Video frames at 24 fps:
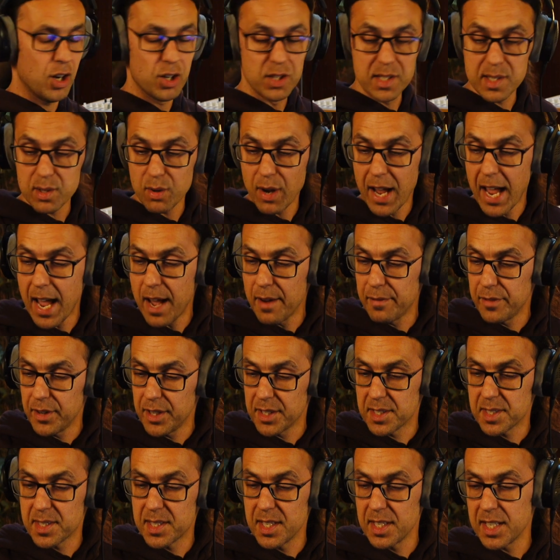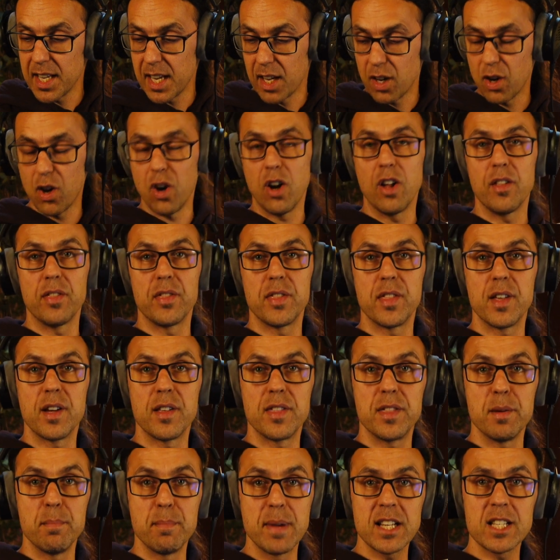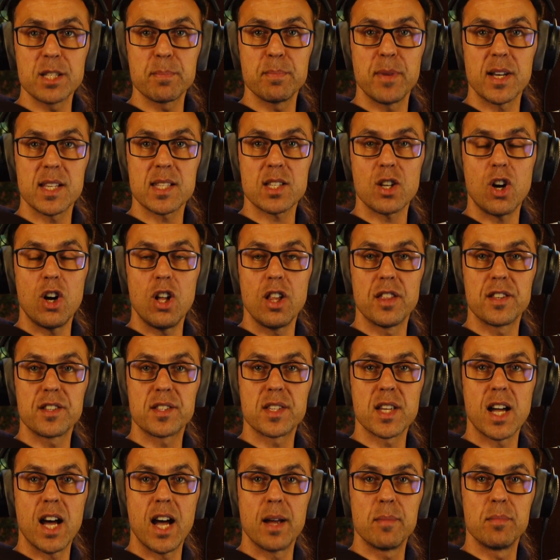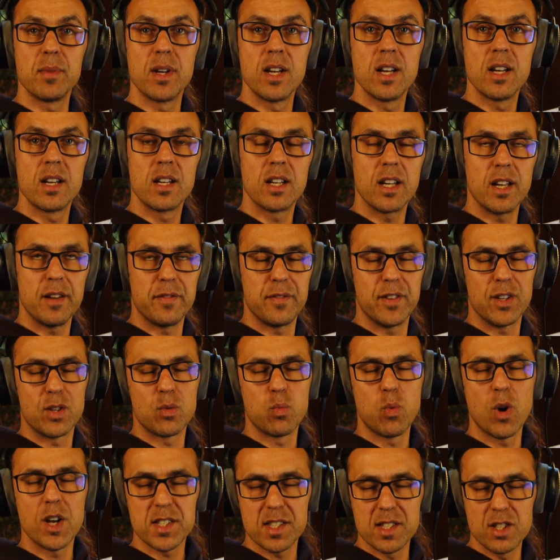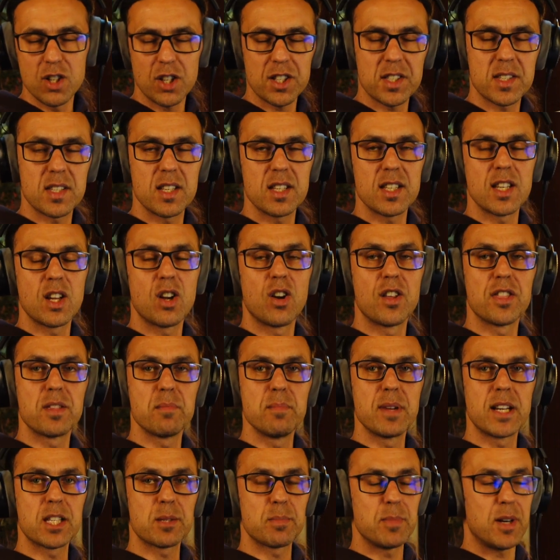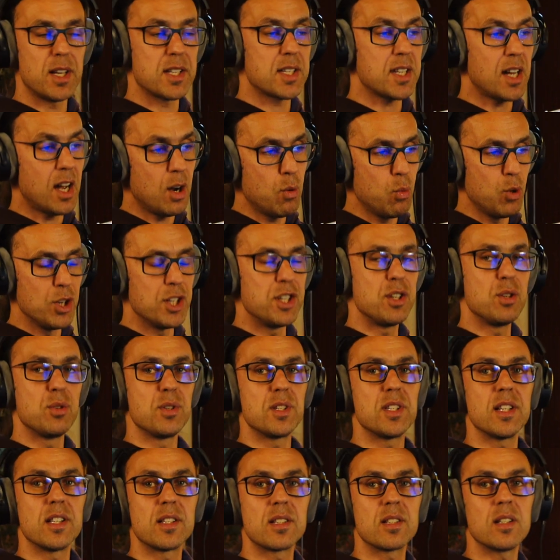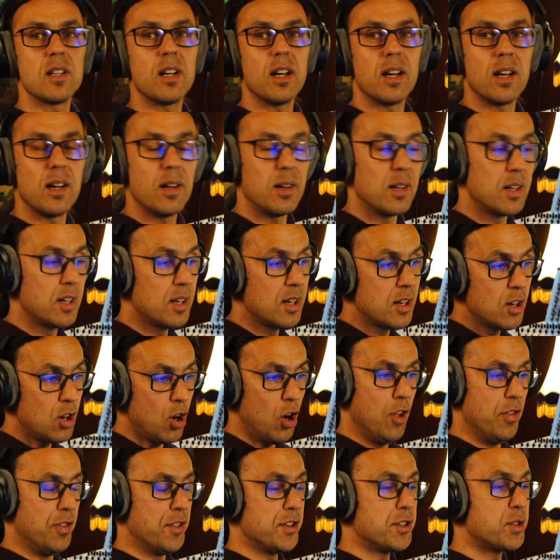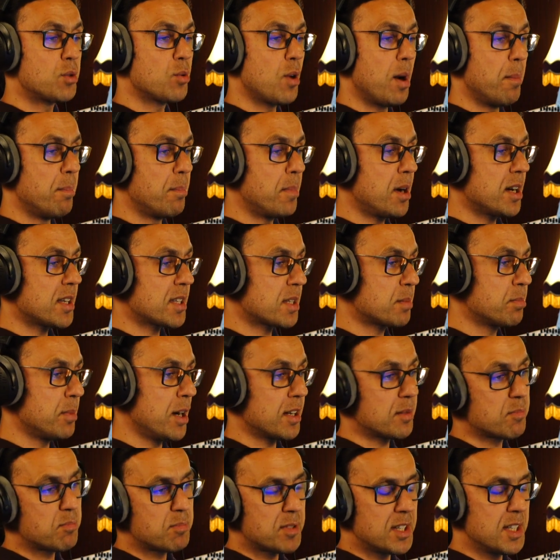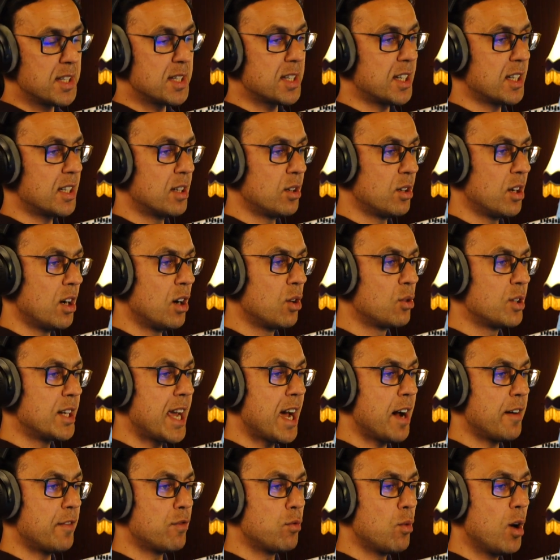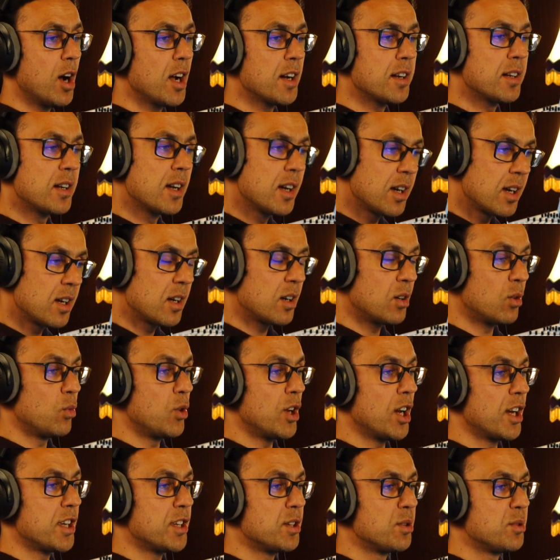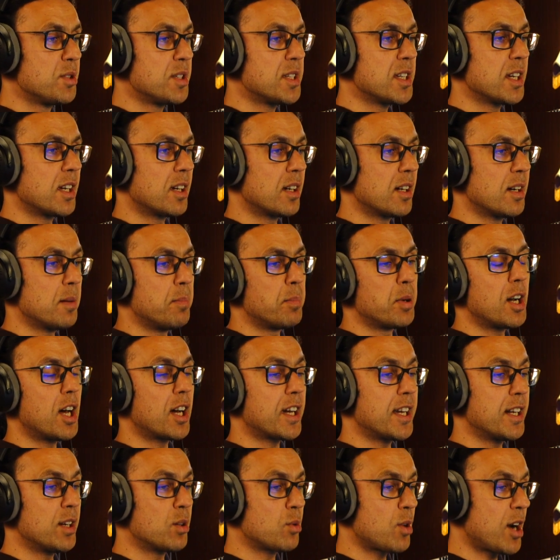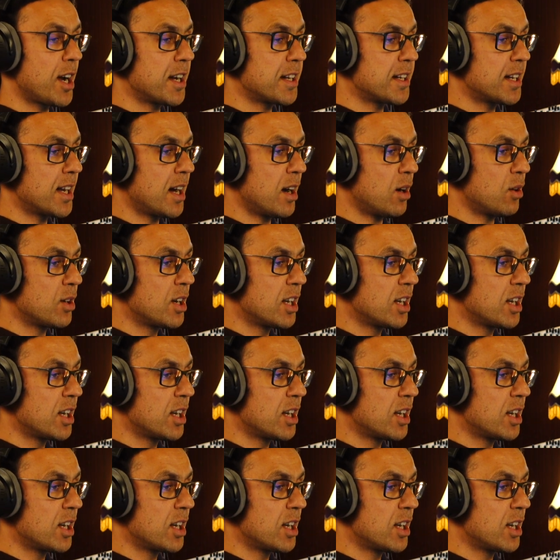also have it sitting on the mix bus all the time. If it was not sitting on the mix bus, I would use it on the drum bus. But since I only have one, we are using a plugin right now.